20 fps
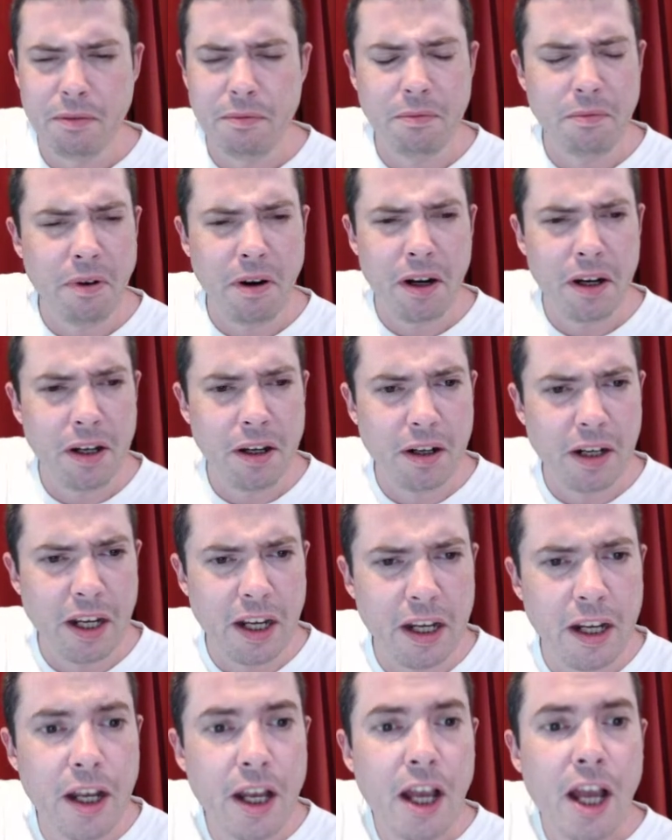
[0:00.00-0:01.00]
Right, okay.
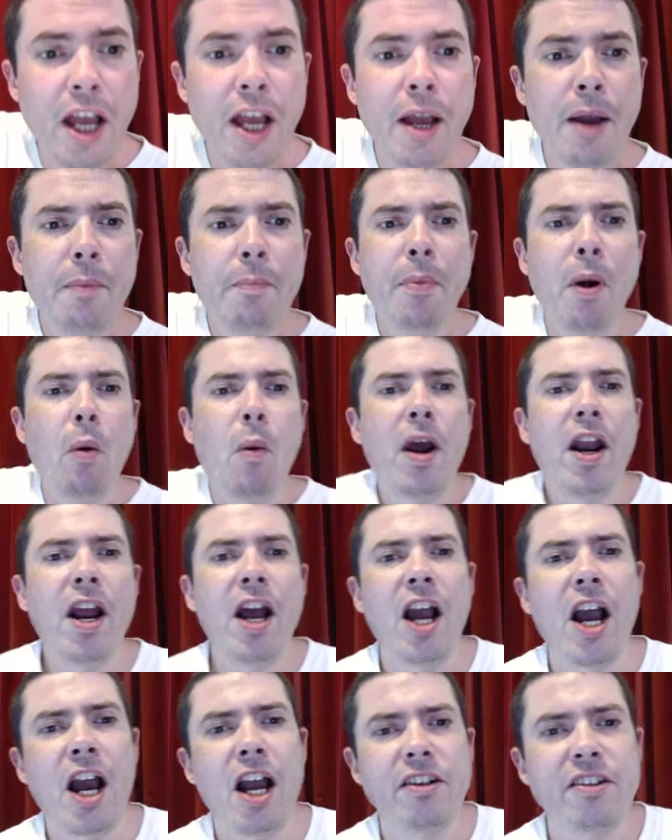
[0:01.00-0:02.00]
But when
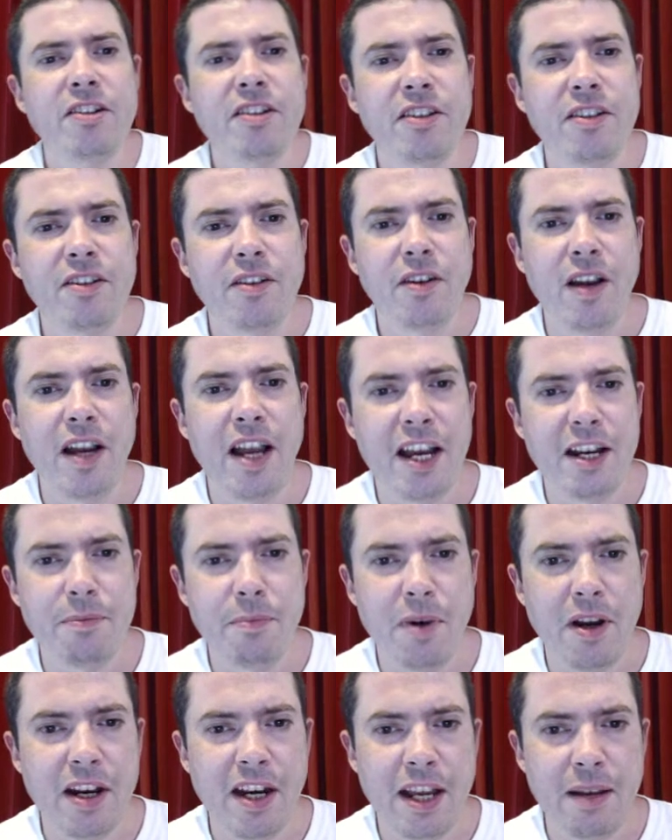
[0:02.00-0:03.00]
I asked to add
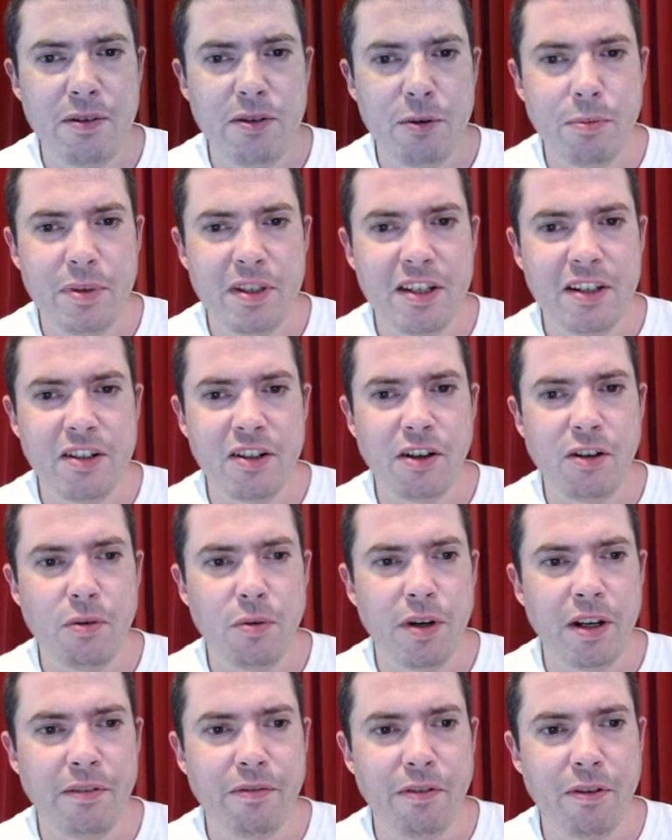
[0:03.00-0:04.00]
my name to a petition
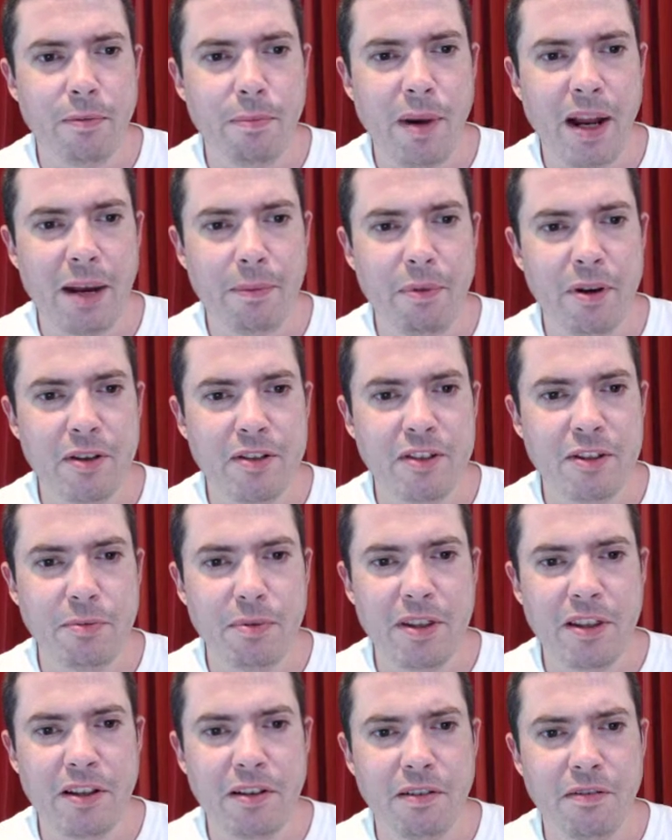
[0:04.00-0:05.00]
calling for a black person to be
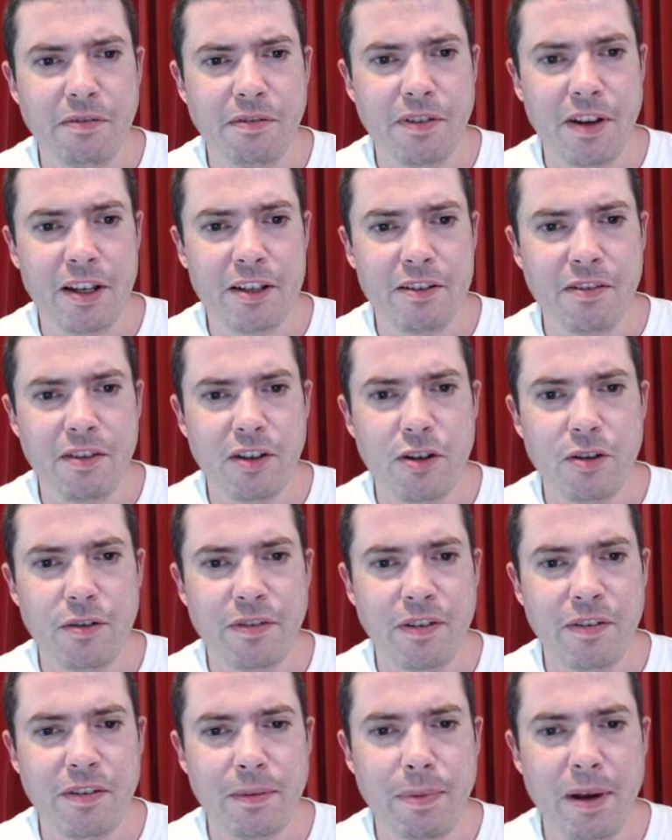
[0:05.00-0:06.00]
the face of the new
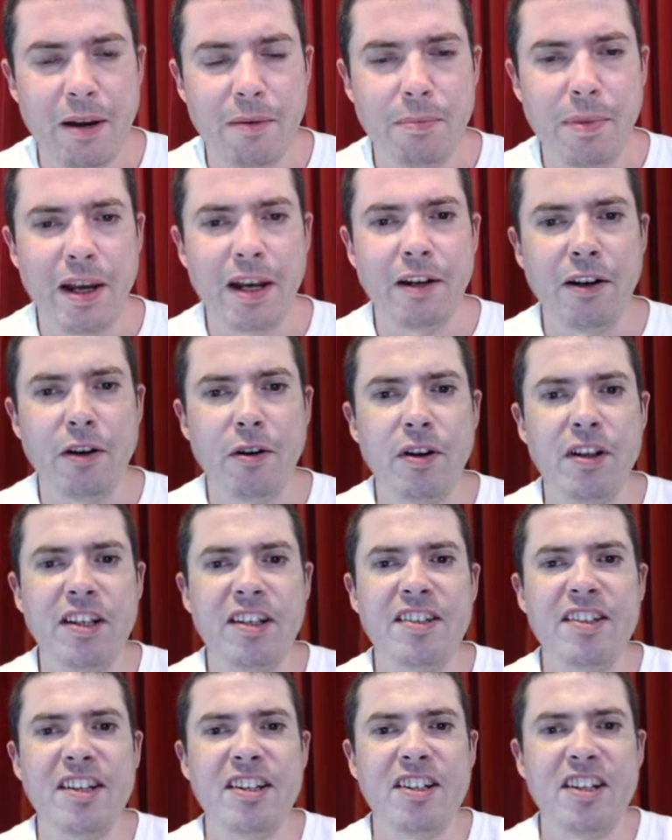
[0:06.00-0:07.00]
£50 banknote, a
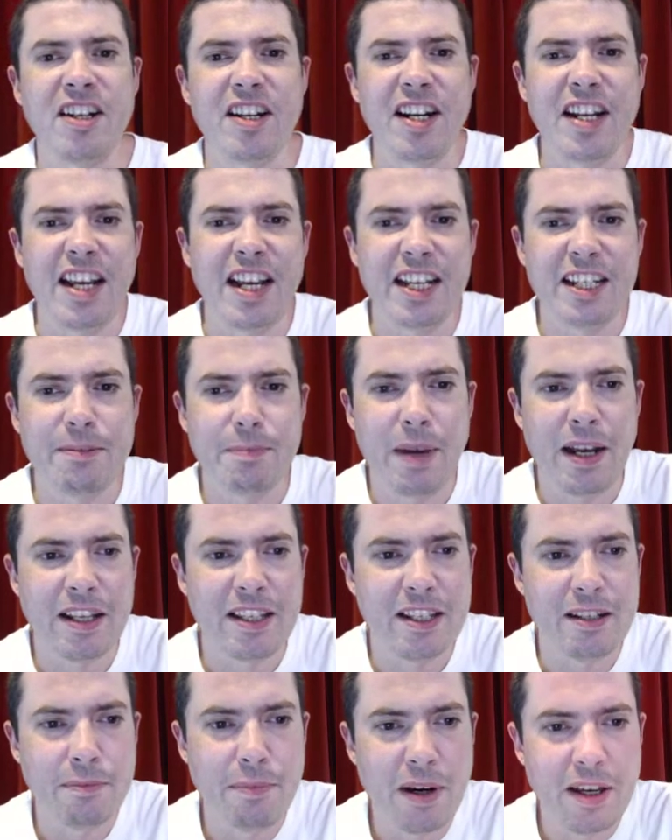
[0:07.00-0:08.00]
decision
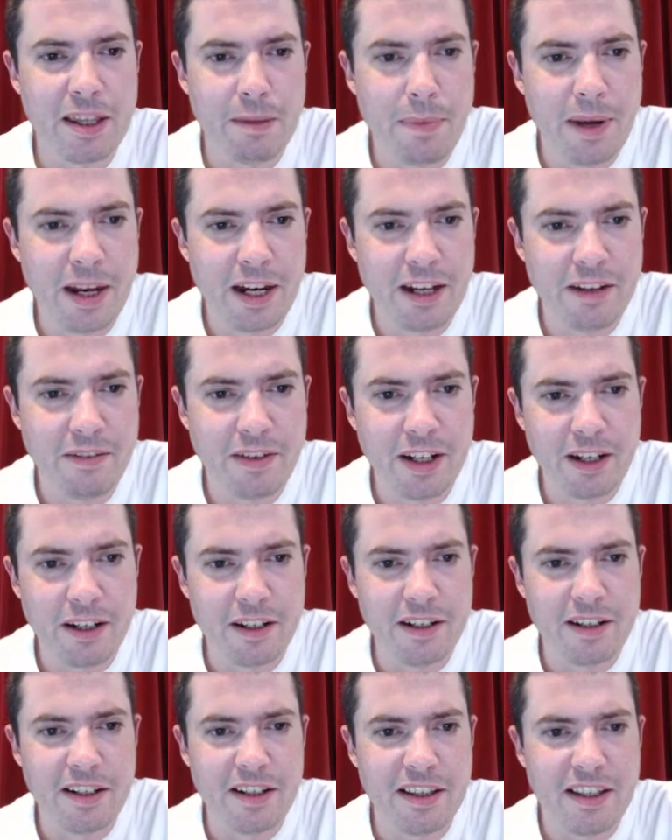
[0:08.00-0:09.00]
expected by the Bank of
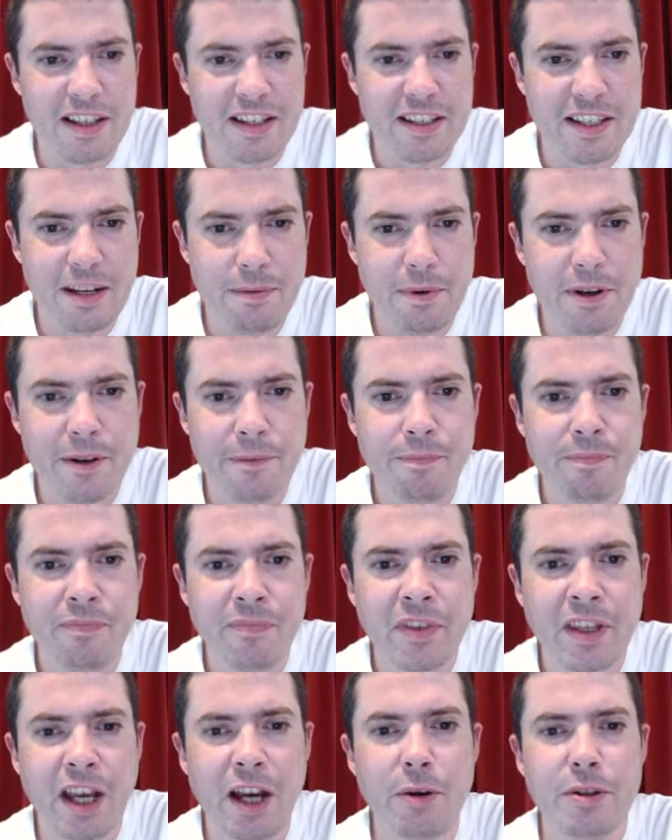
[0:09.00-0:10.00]
England this summer,
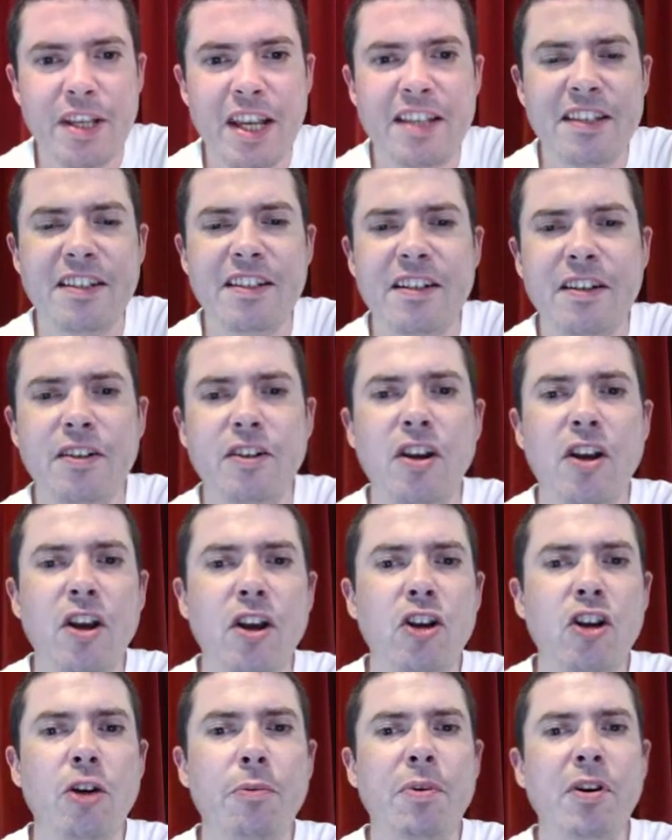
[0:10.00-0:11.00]
I was hesitant.
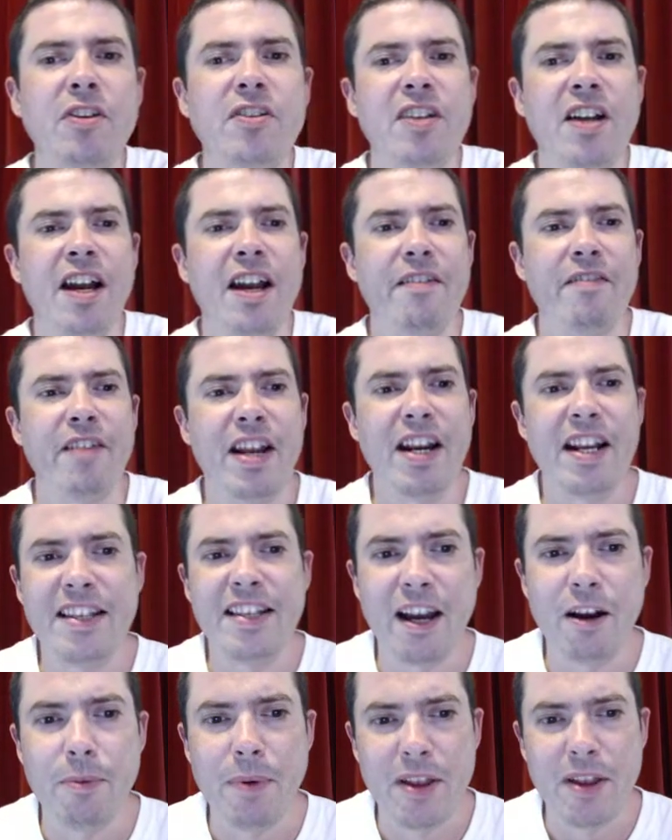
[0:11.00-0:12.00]
Not because I have any
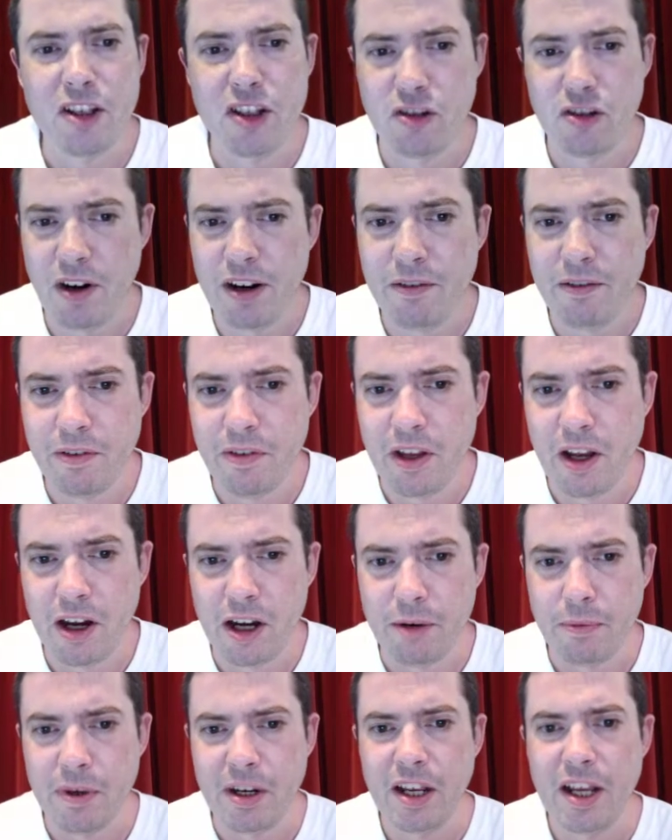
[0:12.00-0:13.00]
doubt about the strength of the
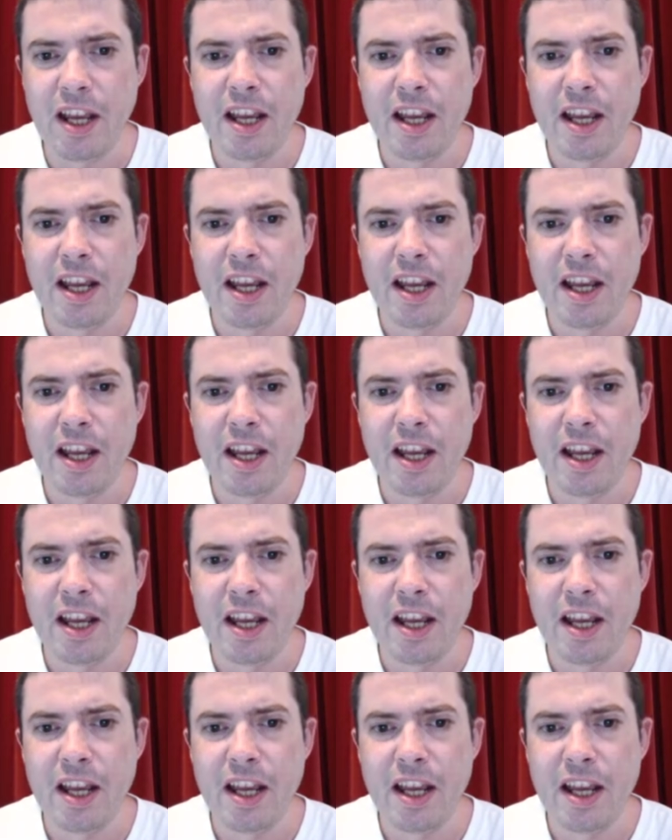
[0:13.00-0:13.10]
argument.